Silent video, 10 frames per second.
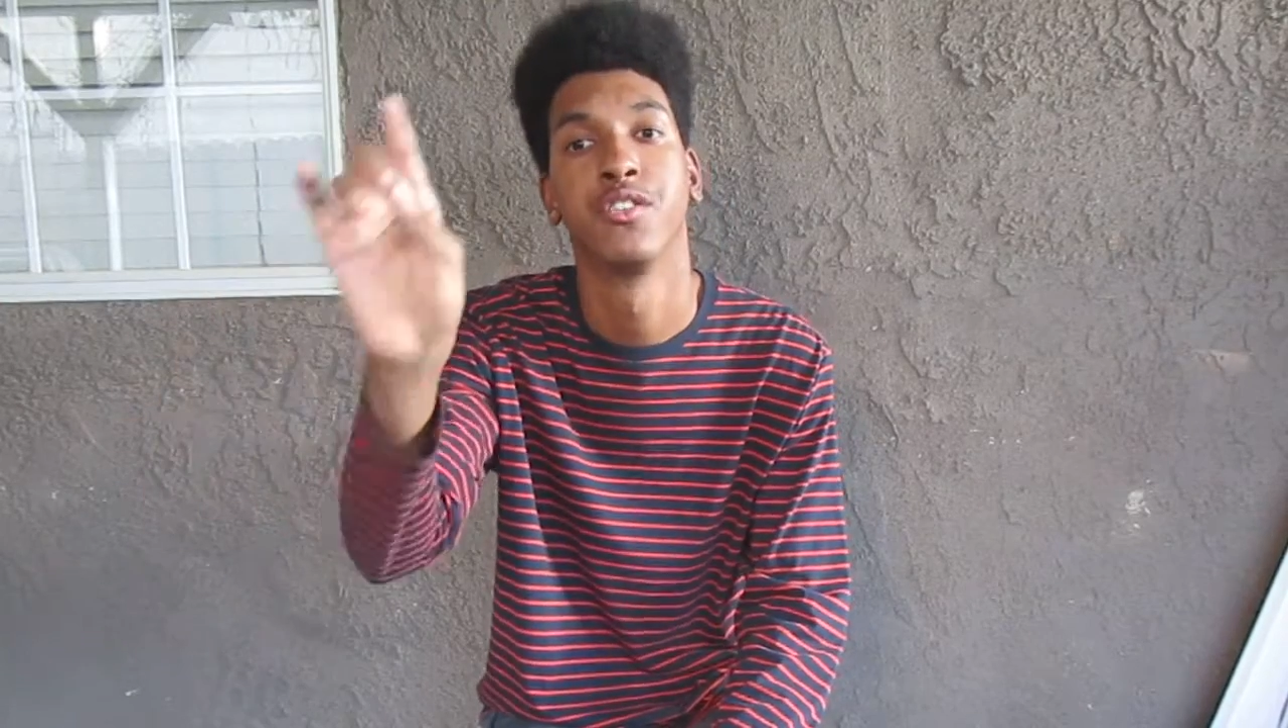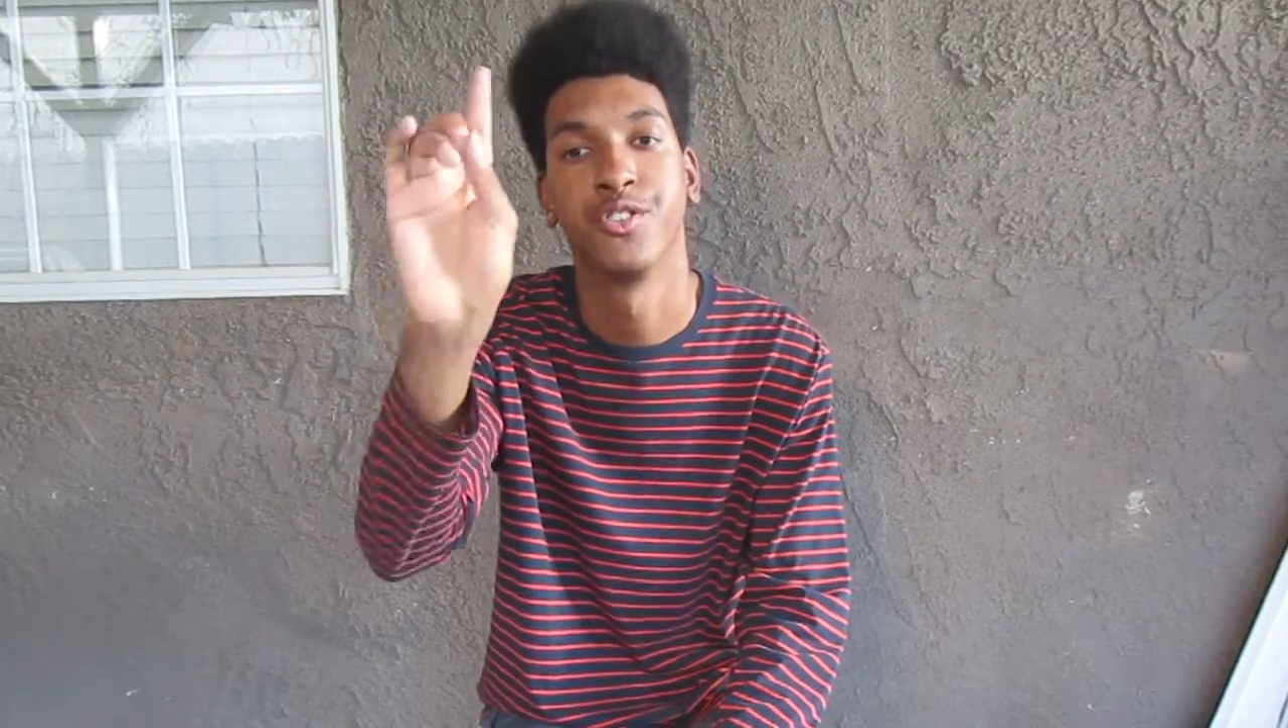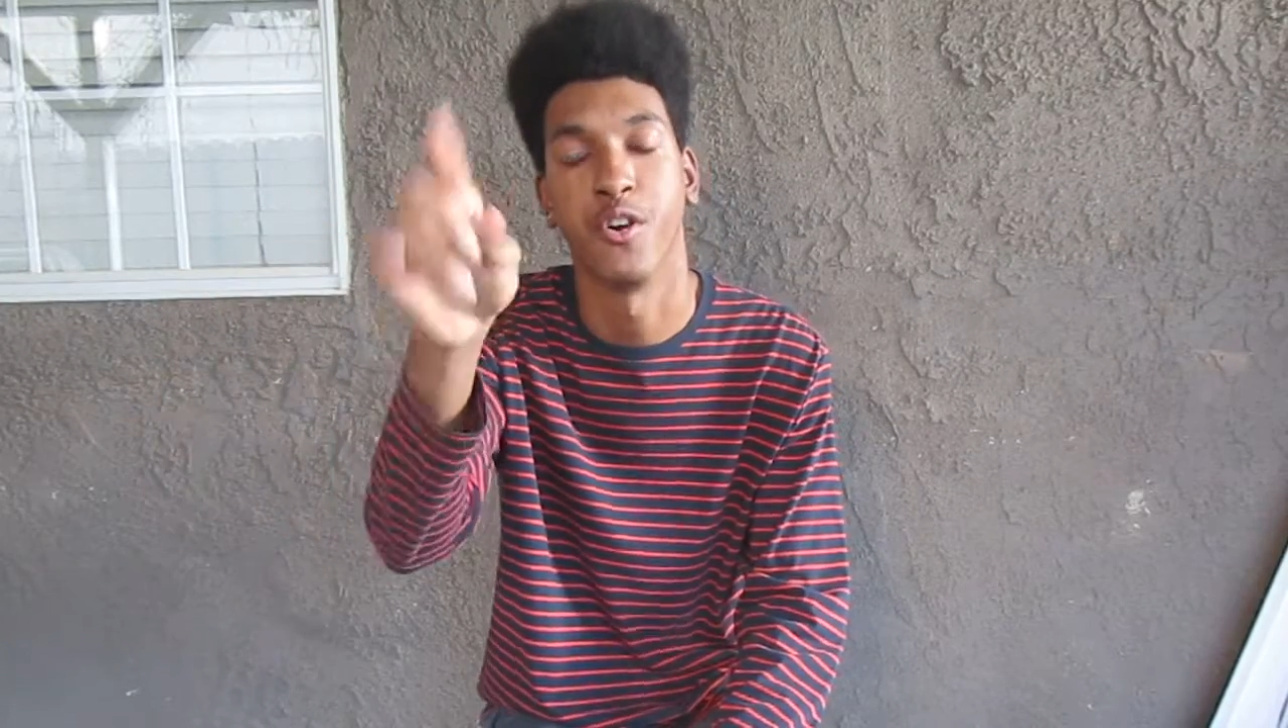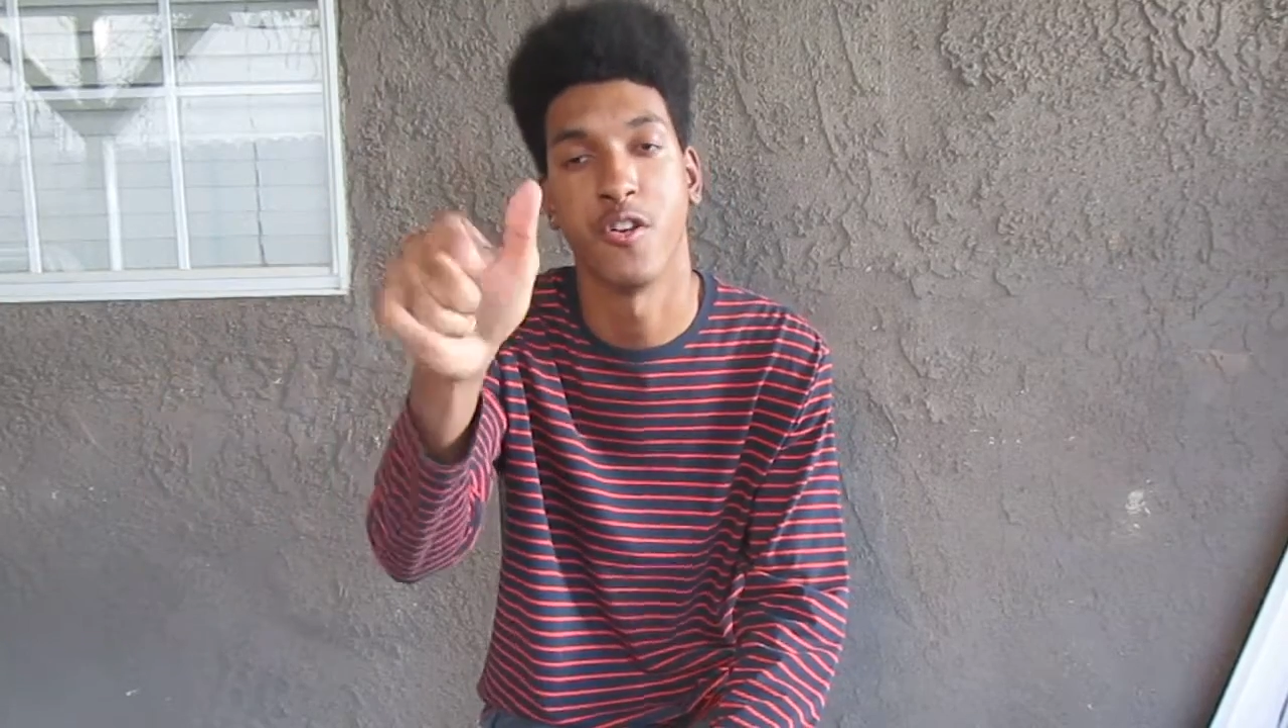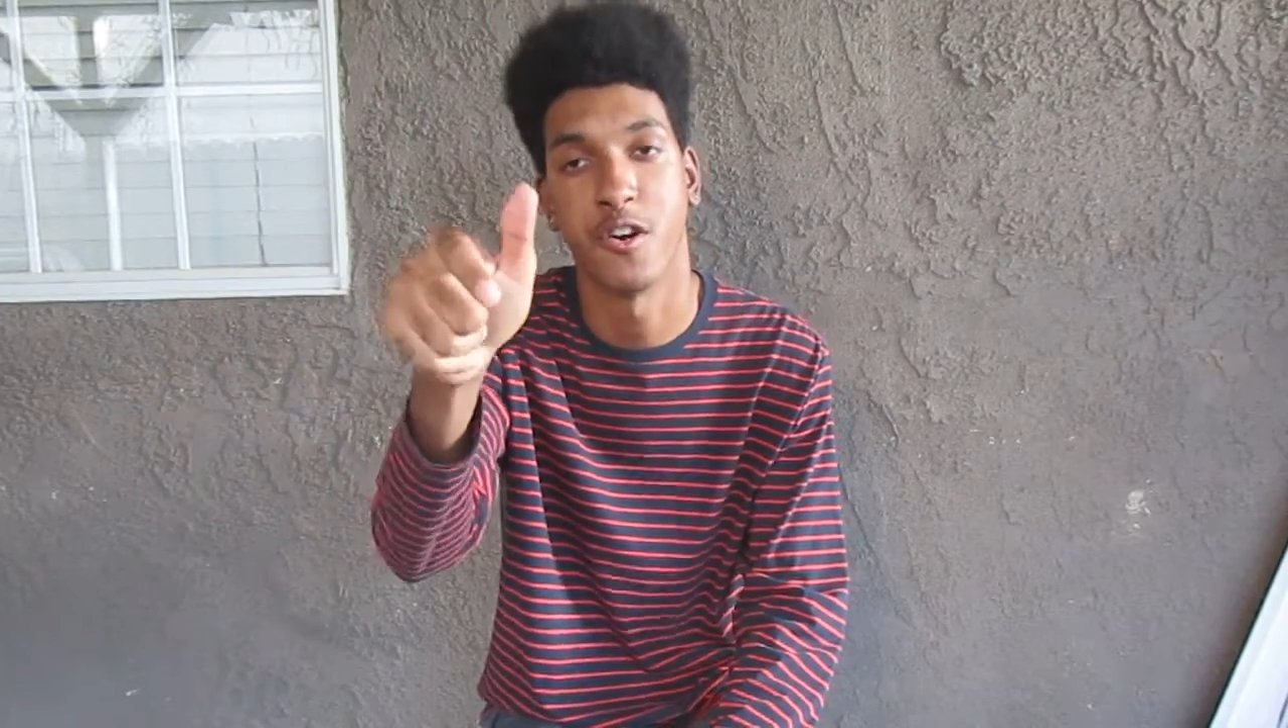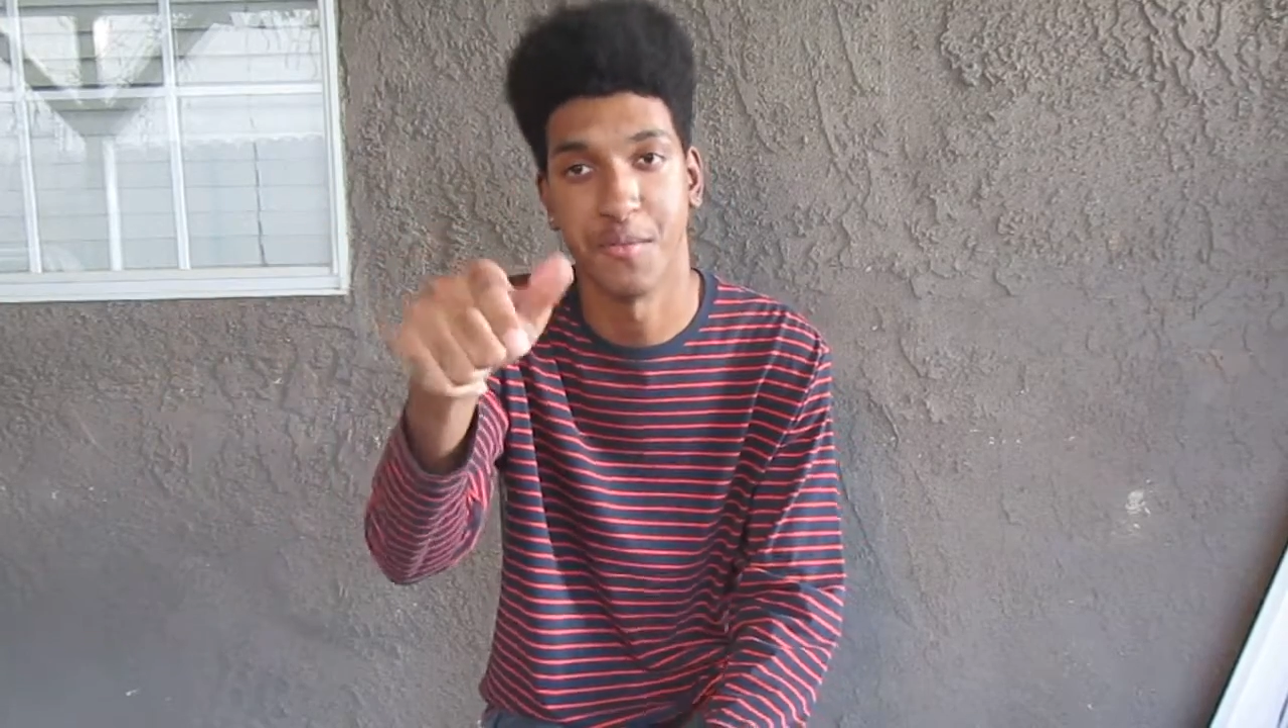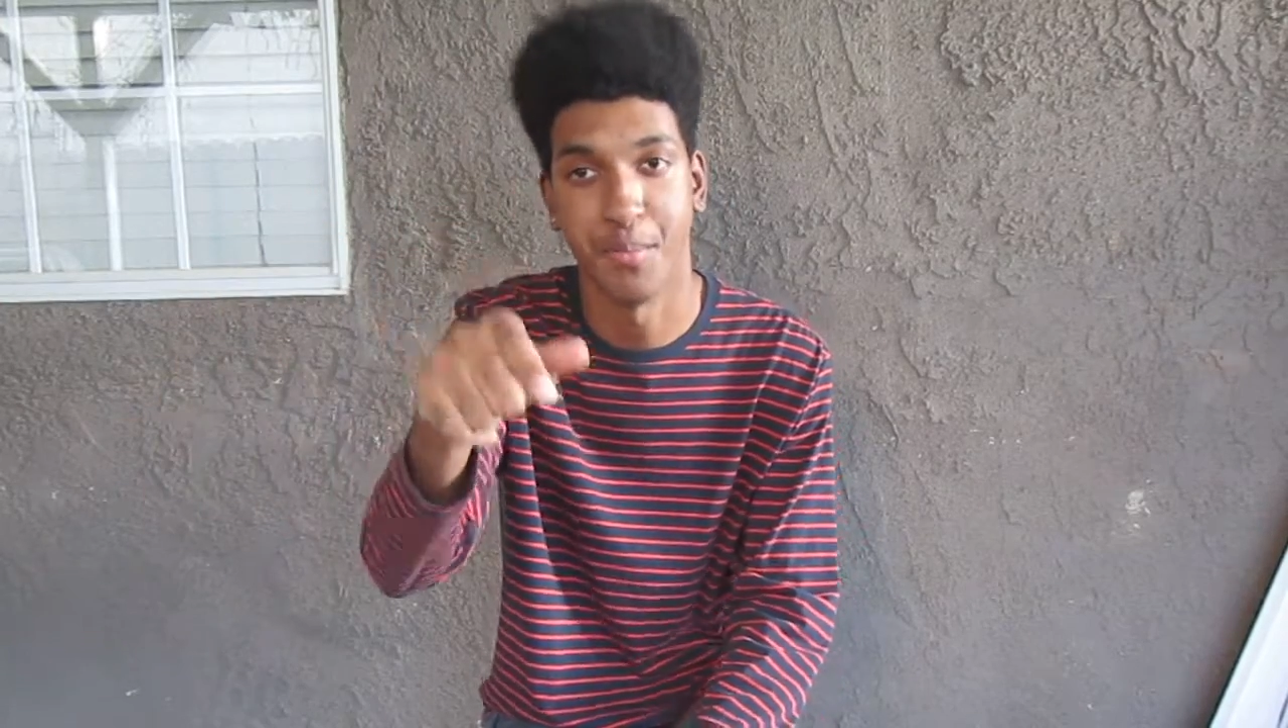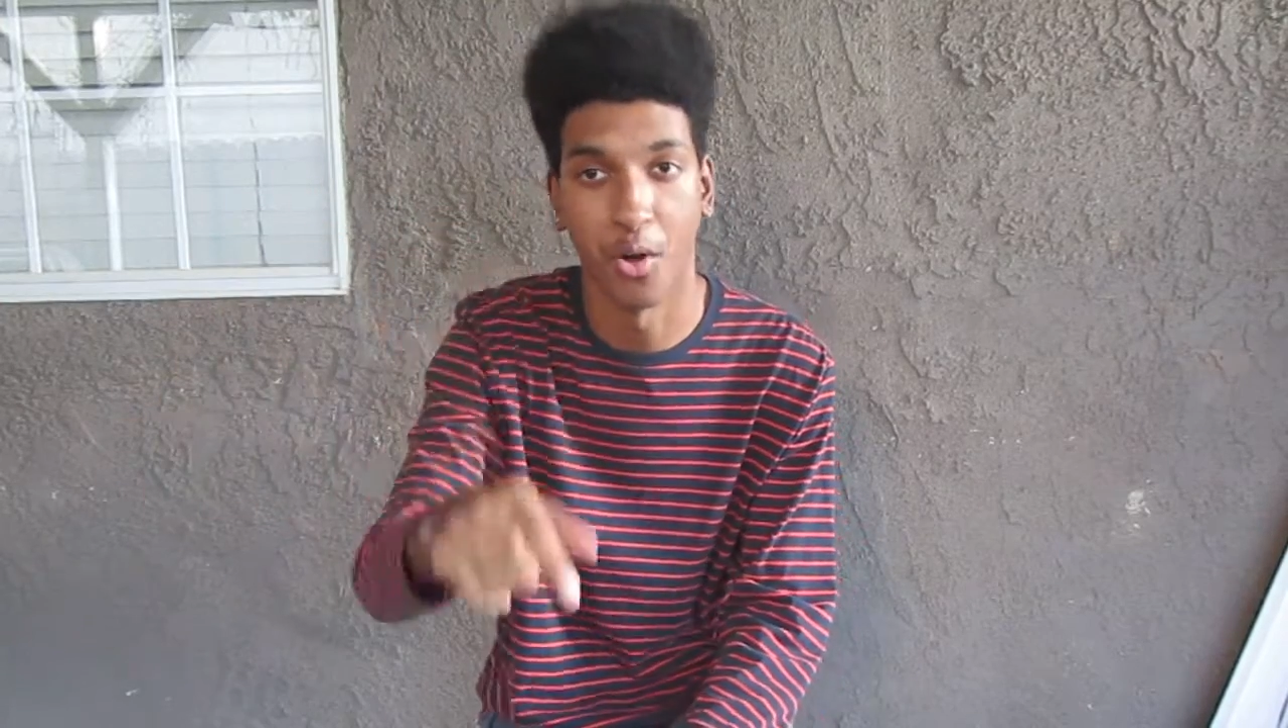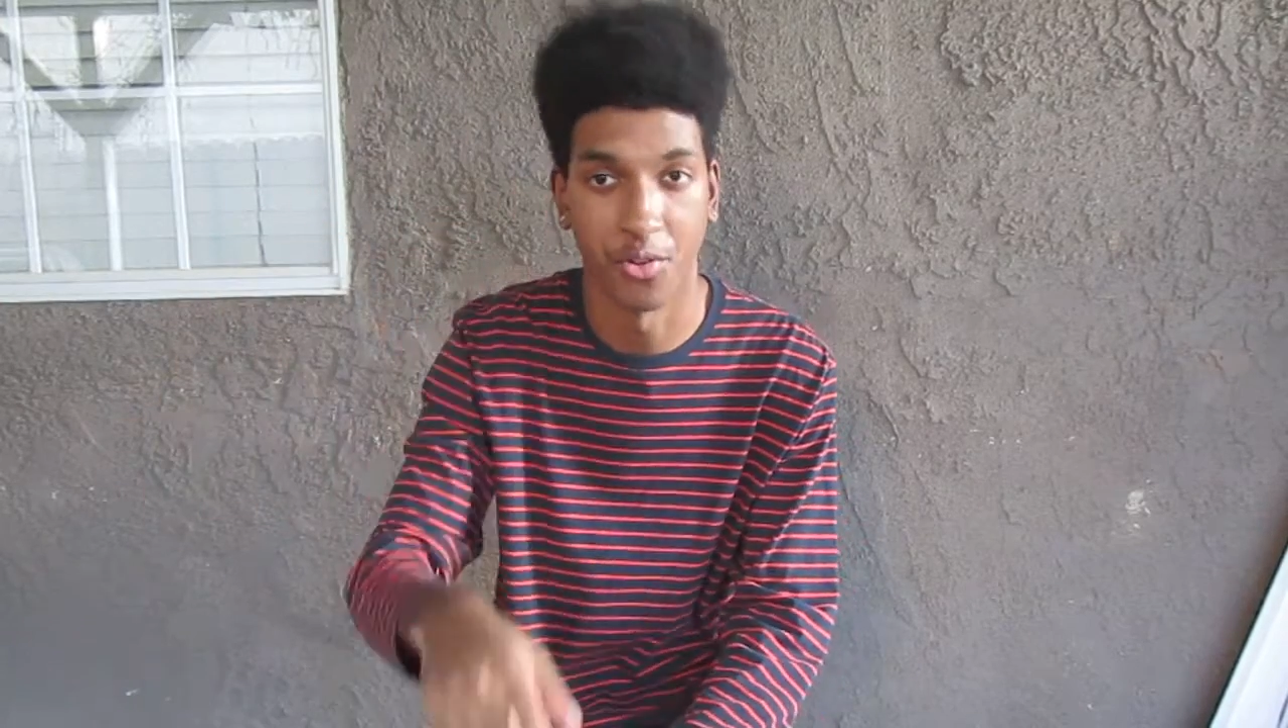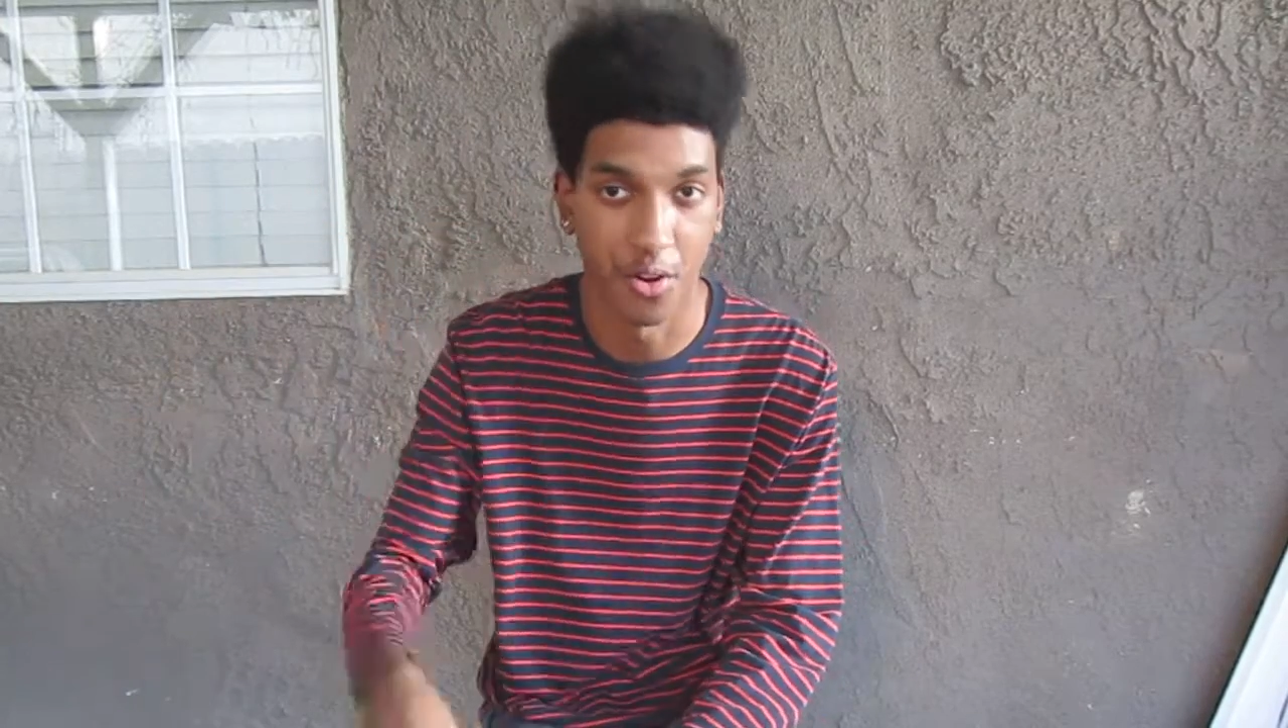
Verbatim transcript: turn on your post